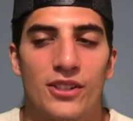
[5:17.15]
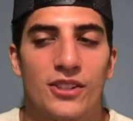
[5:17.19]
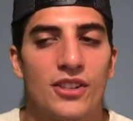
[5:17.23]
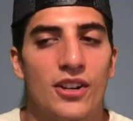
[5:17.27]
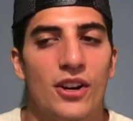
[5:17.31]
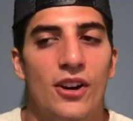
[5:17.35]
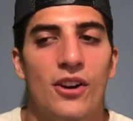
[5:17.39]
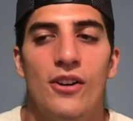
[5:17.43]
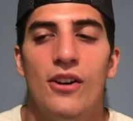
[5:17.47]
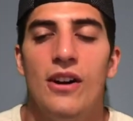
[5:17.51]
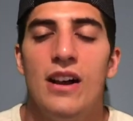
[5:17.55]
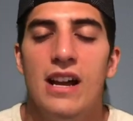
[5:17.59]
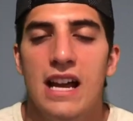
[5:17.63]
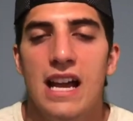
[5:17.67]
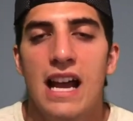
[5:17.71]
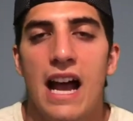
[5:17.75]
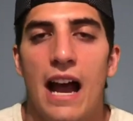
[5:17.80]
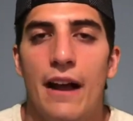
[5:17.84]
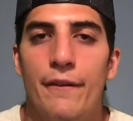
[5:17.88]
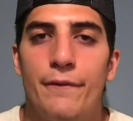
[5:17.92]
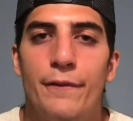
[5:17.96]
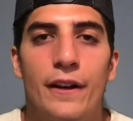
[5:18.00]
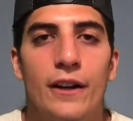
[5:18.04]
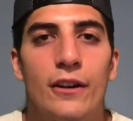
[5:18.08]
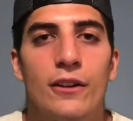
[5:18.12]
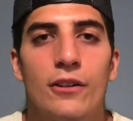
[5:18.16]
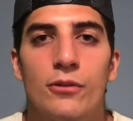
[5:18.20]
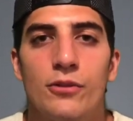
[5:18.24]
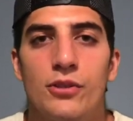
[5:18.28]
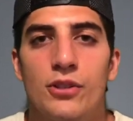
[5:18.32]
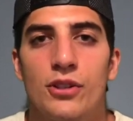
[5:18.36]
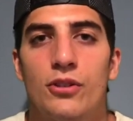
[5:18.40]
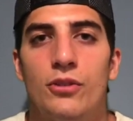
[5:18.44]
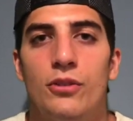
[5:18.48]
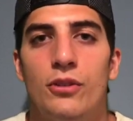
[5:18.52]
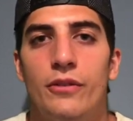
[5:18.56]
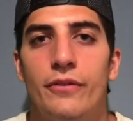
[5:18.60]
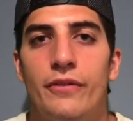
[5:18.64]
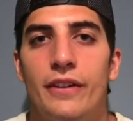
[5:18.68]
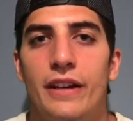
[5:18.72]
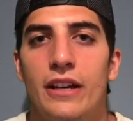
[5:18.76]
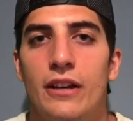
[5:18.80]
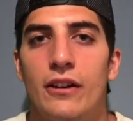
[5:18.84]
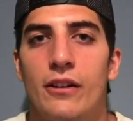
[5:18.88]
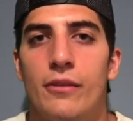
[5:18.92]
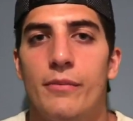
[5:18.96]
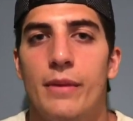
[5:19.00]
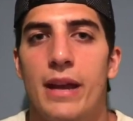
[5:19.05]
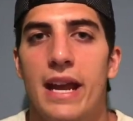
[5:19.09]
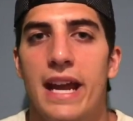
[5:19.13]
So I figured it was a cool
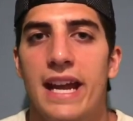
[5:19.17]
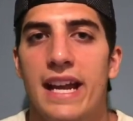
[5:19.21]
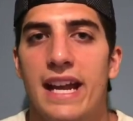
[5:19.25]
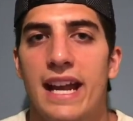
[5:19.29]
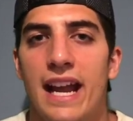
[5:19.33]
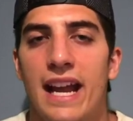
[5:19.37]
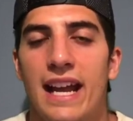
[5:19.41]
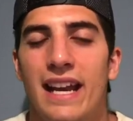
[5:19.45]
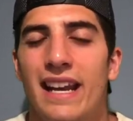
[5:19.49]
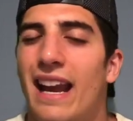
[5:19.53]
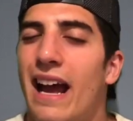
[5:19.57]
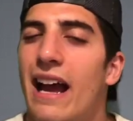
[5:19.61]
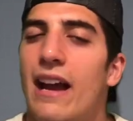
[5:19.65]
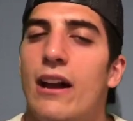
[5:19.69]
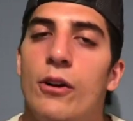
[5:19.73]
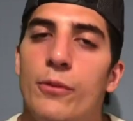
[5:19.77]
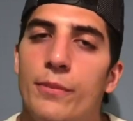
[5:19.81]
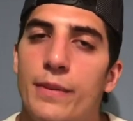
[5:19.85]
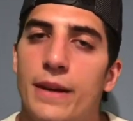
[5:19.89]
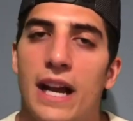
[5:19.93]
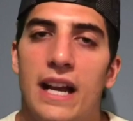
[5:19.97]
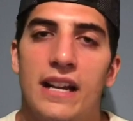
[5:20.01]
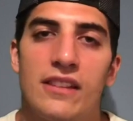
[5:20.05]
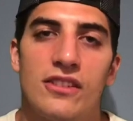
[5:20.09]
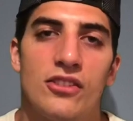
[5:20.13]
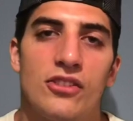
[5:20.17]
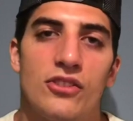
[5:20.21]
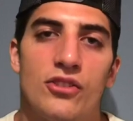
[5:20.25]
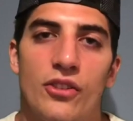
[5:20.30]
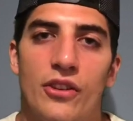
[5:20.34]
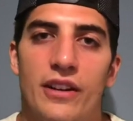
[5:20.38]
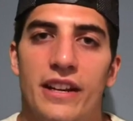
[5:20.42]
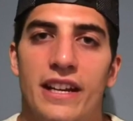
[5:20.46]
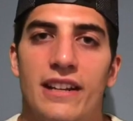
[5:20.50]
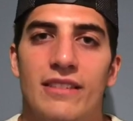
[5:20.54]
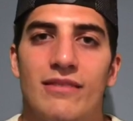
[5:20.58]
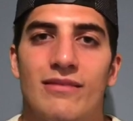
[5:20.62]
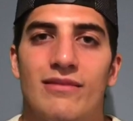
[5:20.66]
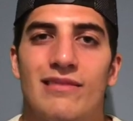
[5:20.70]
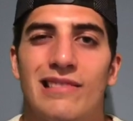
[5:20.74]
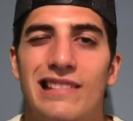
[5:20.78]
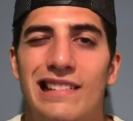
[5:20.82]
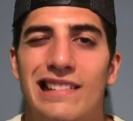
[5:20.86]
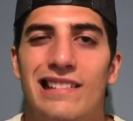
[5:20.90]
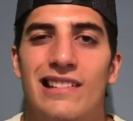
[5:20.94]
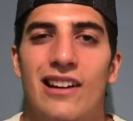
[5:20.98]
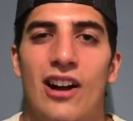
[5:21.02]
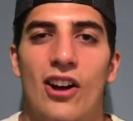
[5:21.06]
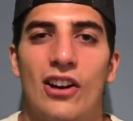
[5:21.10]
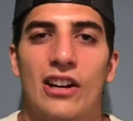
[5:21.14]
video to make, and I hope you guys enjoyed it.
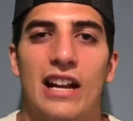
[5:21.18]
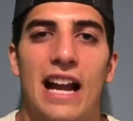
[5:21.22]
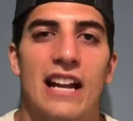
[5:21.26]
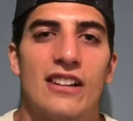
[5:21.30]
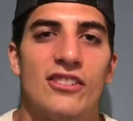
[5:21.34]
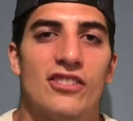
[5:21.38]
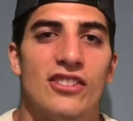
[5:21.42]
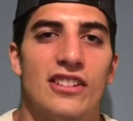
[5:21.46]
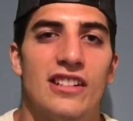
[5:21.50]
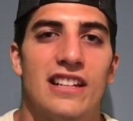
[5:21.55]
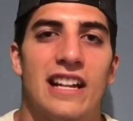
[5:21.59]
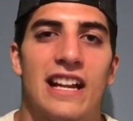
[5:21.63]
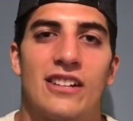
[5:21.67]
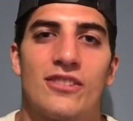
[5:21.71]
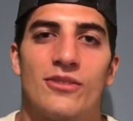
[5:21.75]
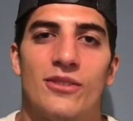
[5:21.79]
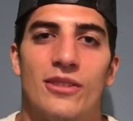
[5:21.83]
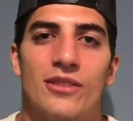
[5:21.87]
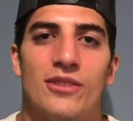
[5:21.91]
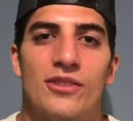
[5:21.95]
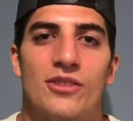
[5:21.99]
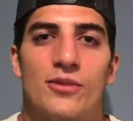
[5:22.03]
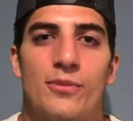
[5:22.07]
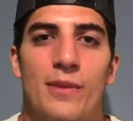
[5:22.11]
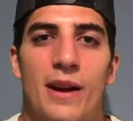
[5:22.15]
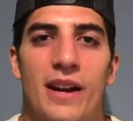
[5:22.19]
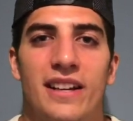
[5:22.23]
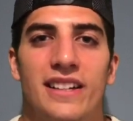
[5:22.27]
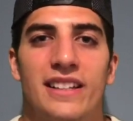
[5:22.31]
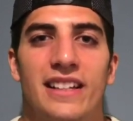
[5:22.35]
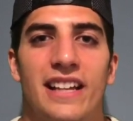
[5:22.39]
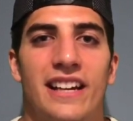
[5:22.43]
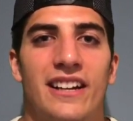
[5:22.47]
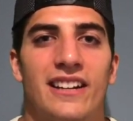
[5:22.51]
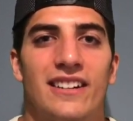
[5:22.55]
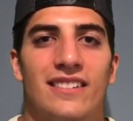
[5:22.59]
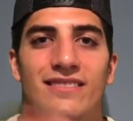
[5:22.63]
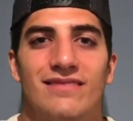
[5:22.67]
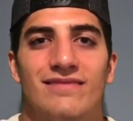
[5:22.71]
I'll catch you in the next one. Smell you later.